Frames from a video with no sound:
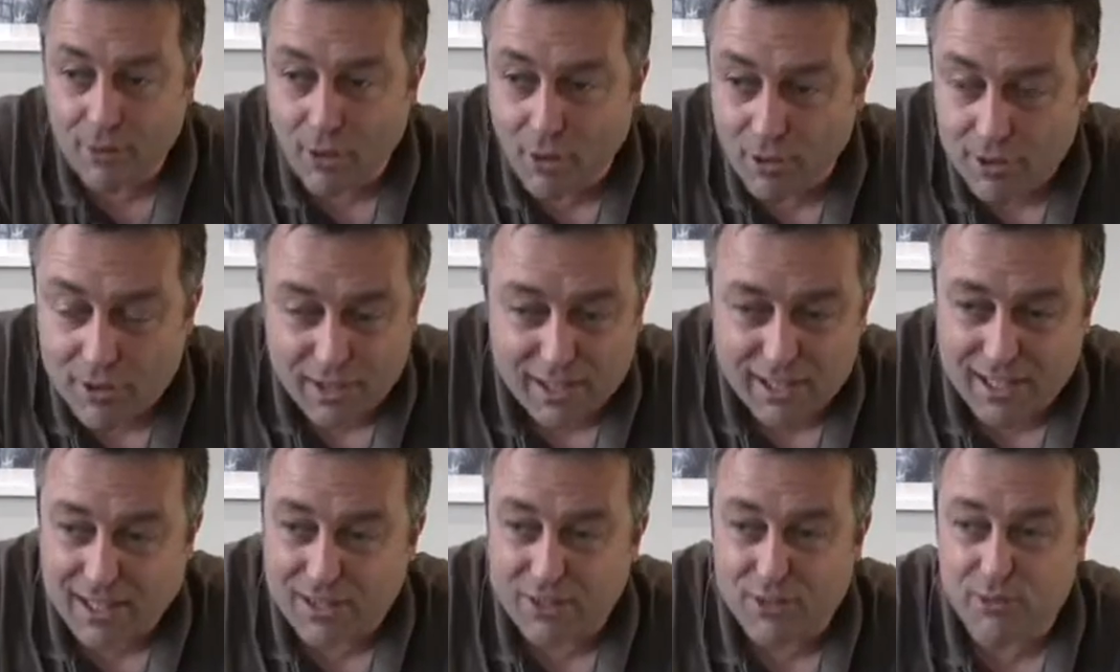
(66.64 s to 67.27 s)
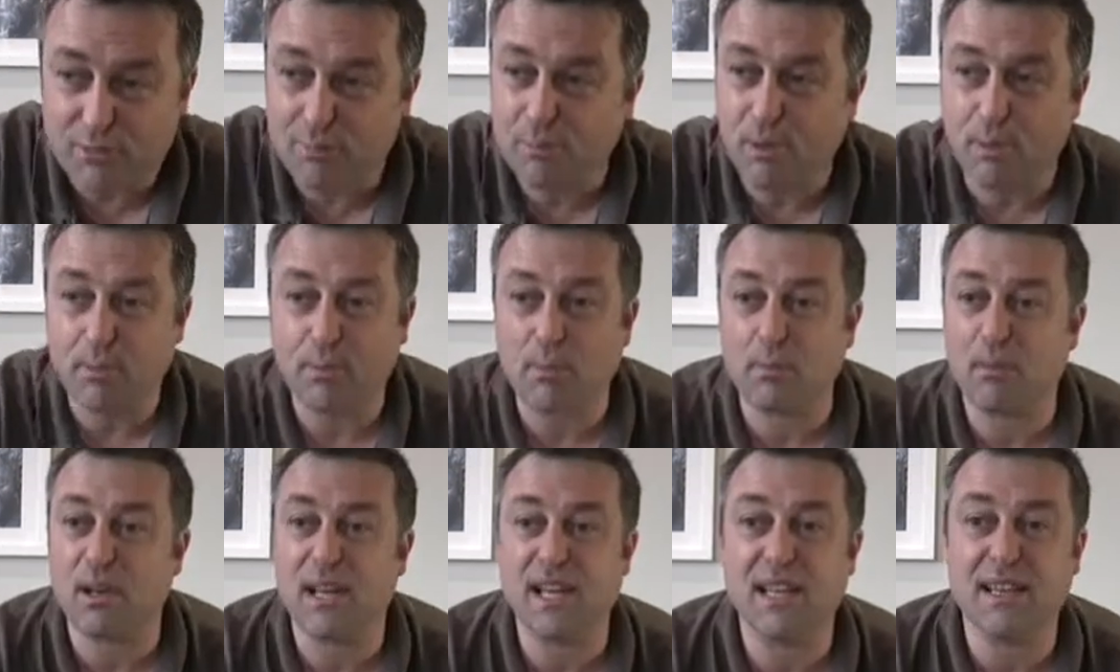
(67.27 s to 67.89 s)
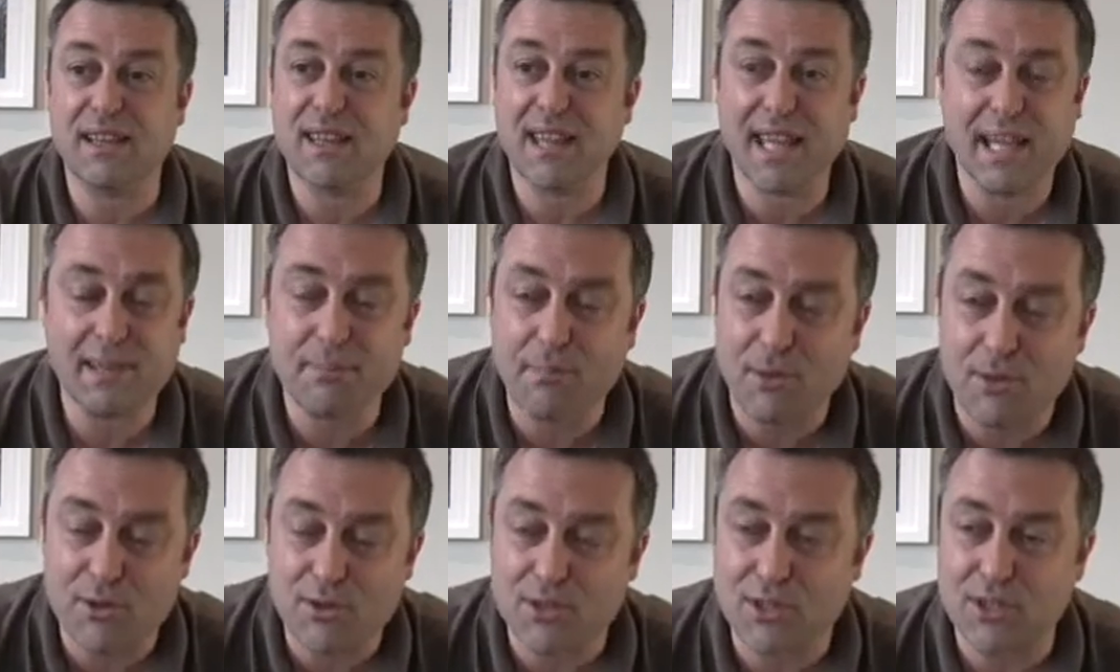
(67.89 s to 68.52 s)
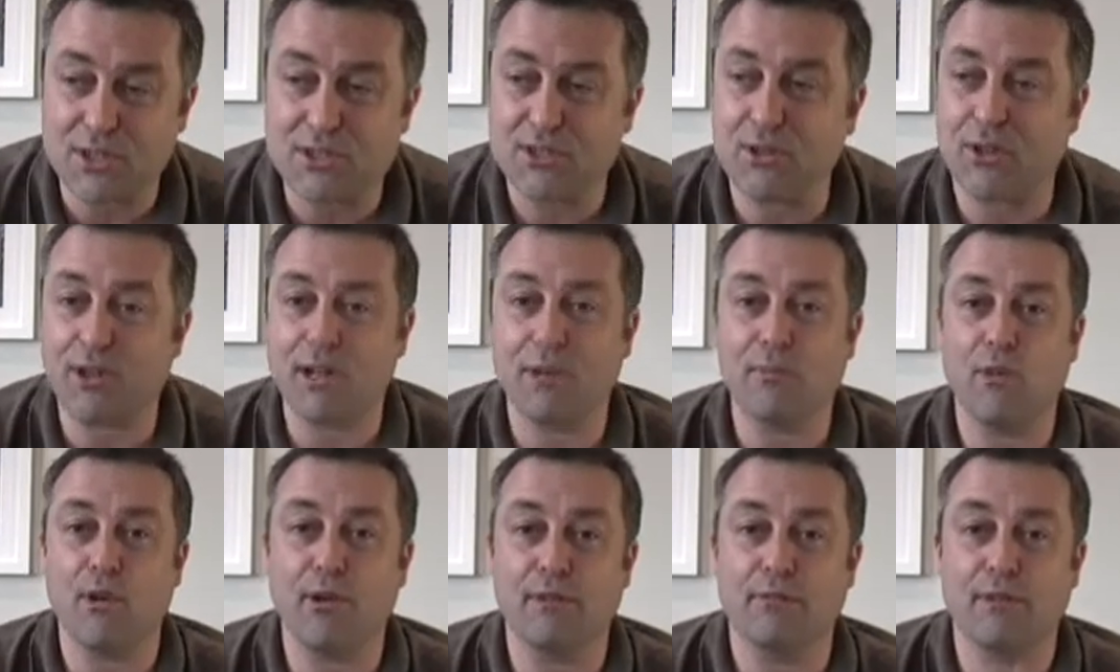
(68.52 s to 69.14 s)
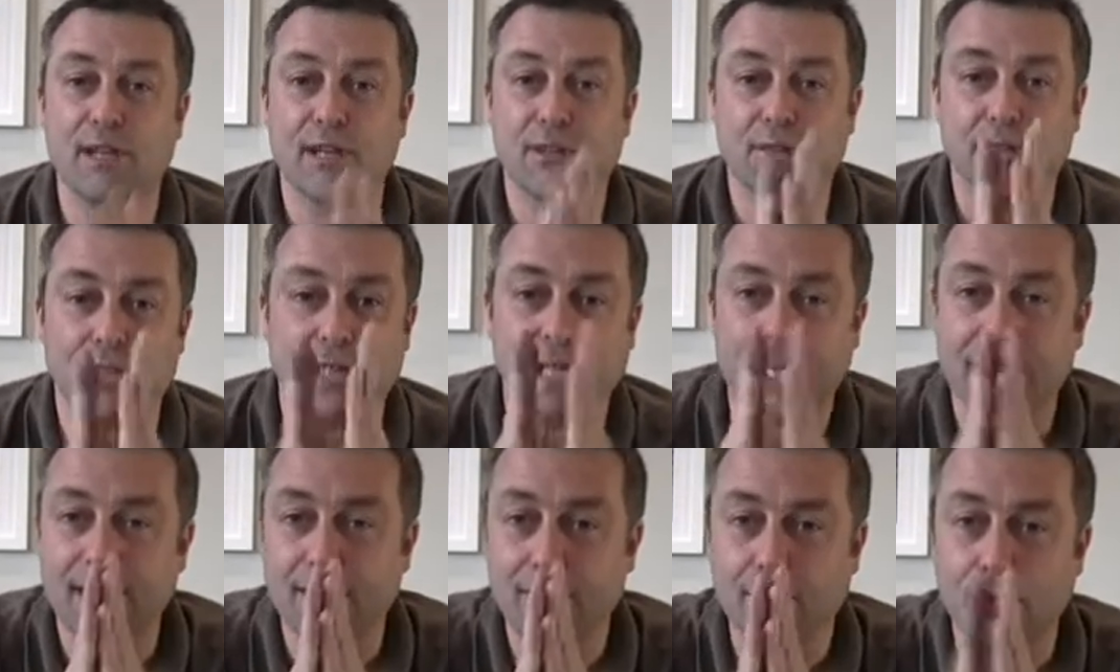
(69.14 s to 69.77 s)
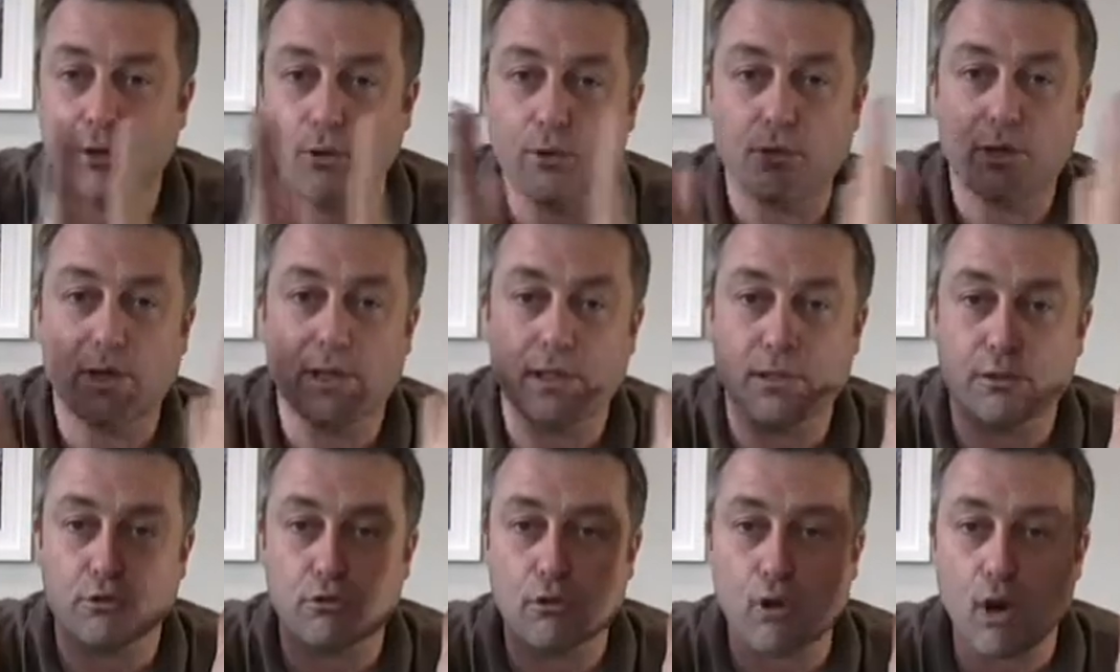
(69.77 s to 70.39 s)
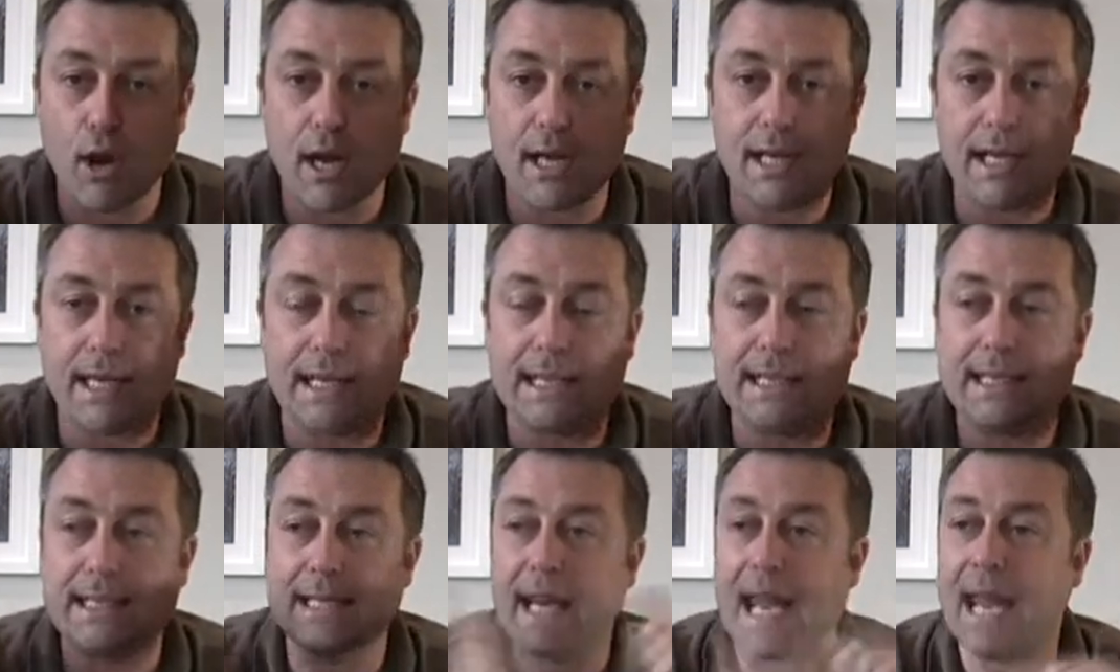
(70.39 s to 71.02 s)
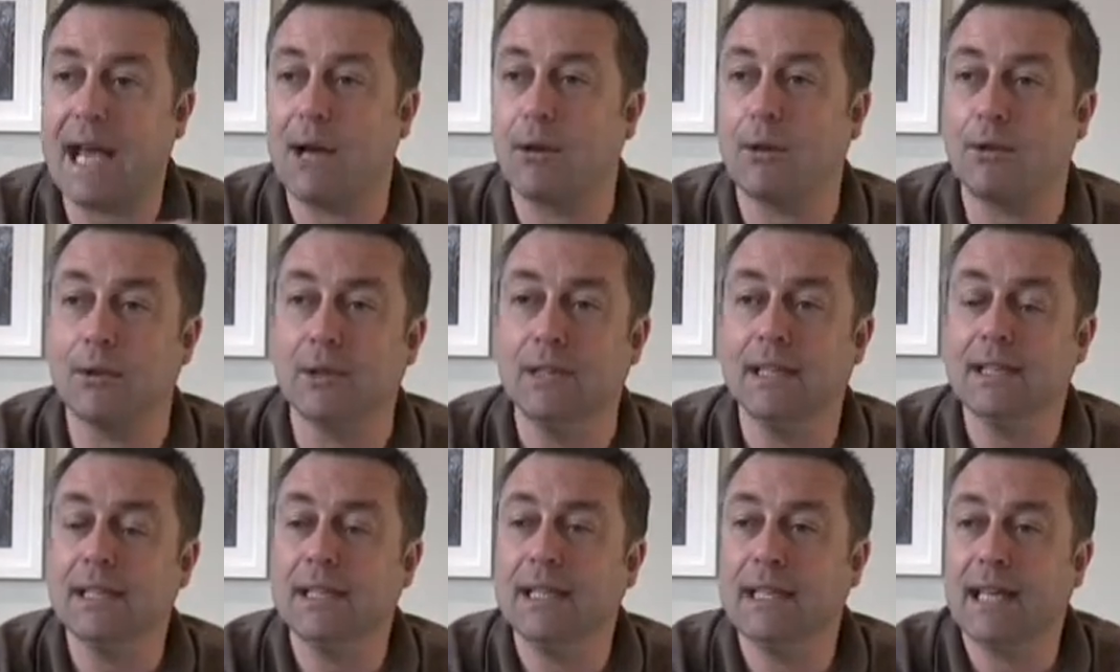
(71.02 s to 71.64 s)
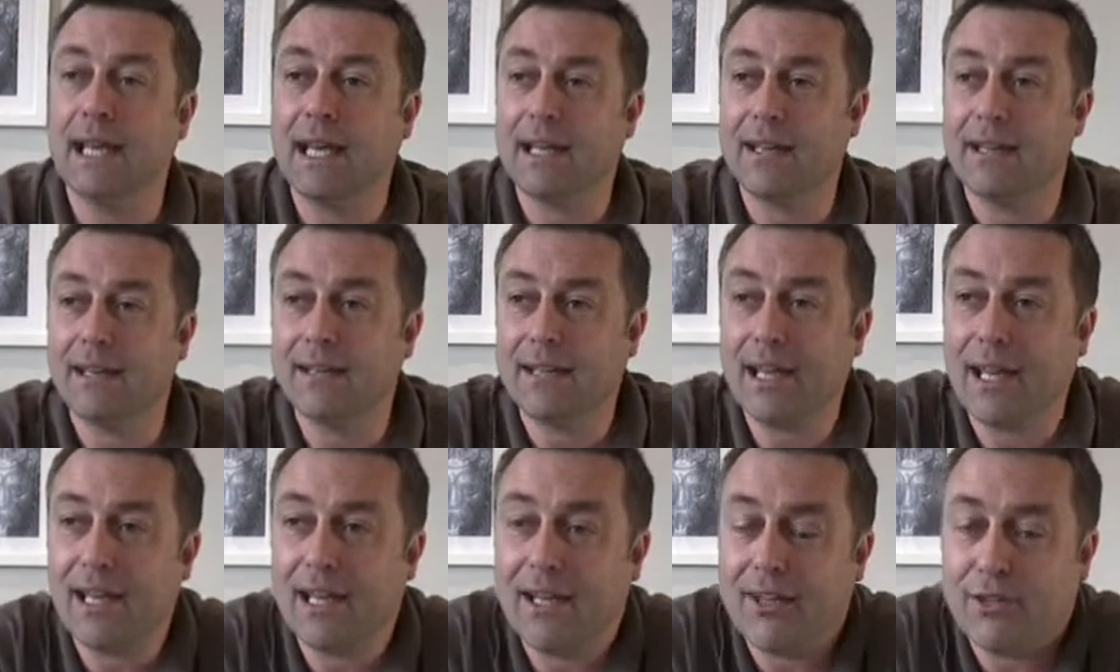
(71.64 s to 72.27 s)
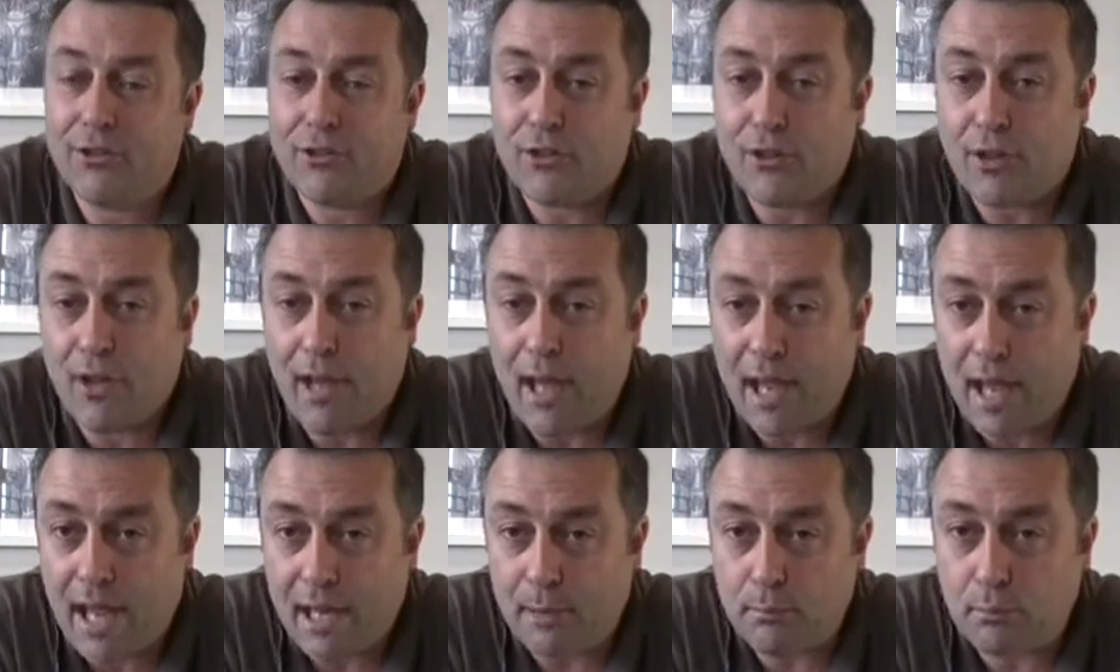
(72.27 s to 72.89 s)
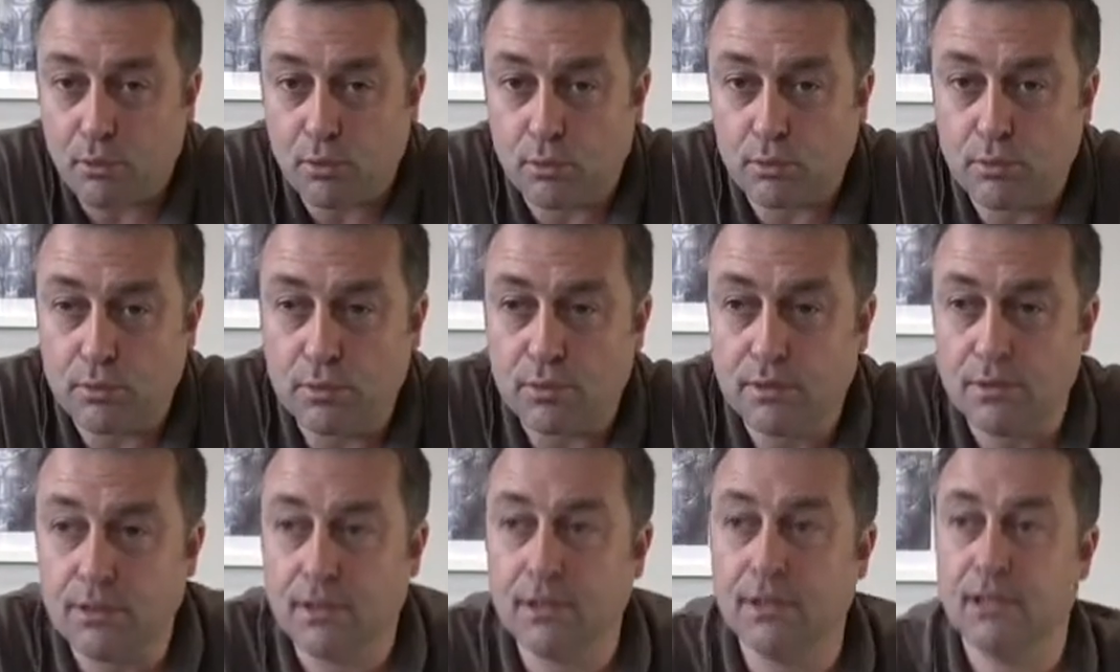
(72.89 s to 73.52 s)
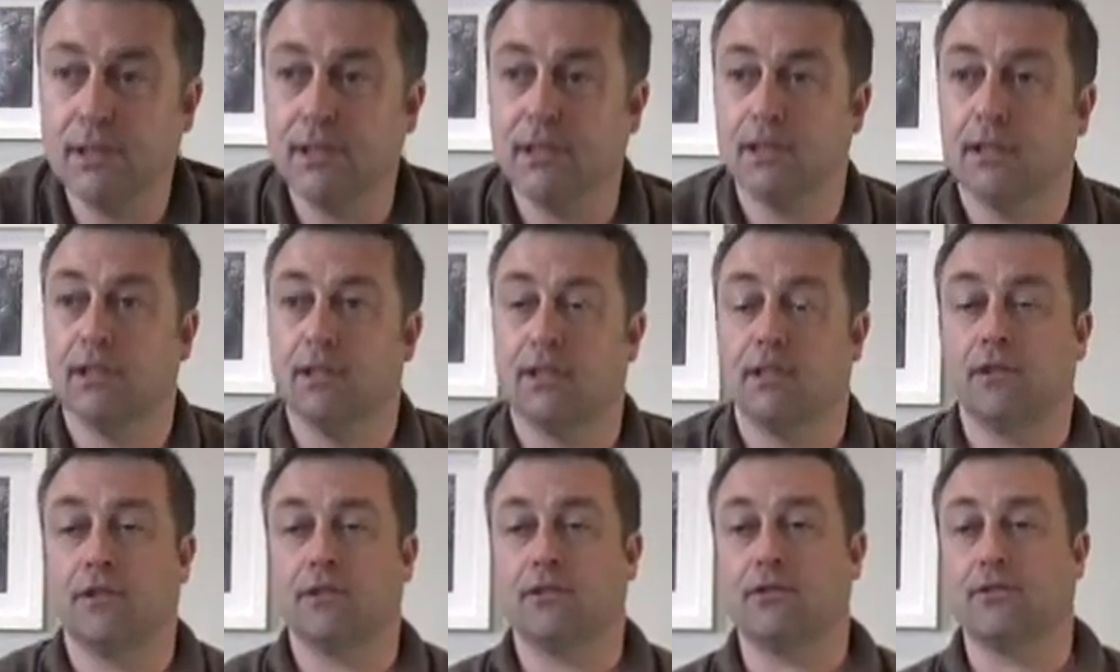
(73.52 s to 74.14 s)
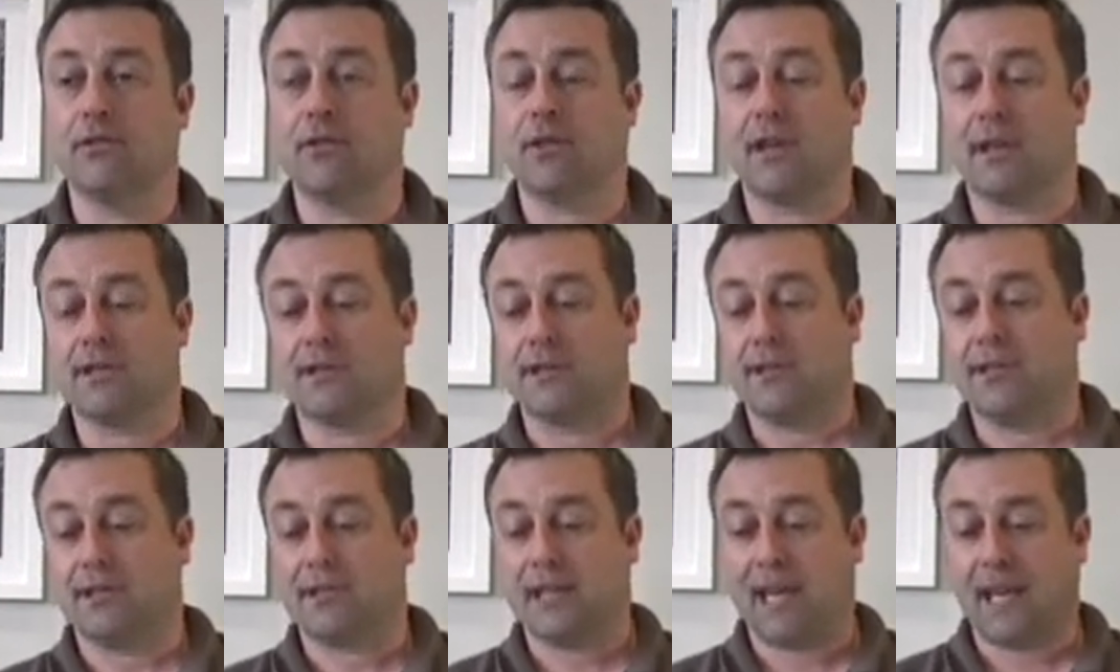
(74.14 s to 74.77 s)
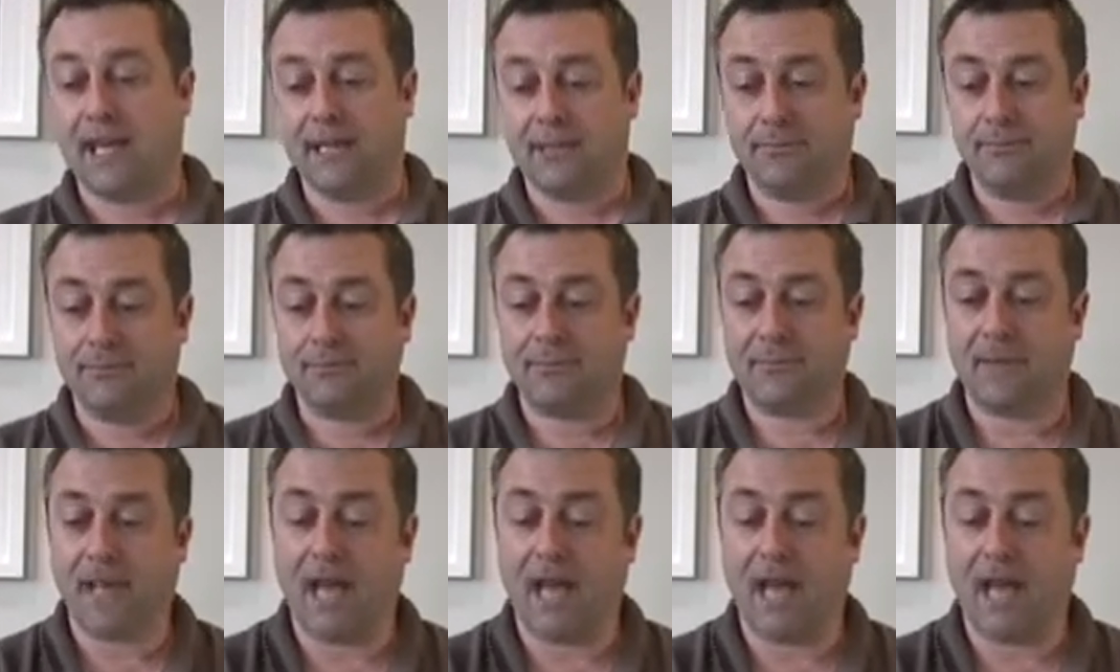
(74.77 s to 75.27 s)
I think is probably the most exciting wine region in New Zealand right now. And that is April 2010.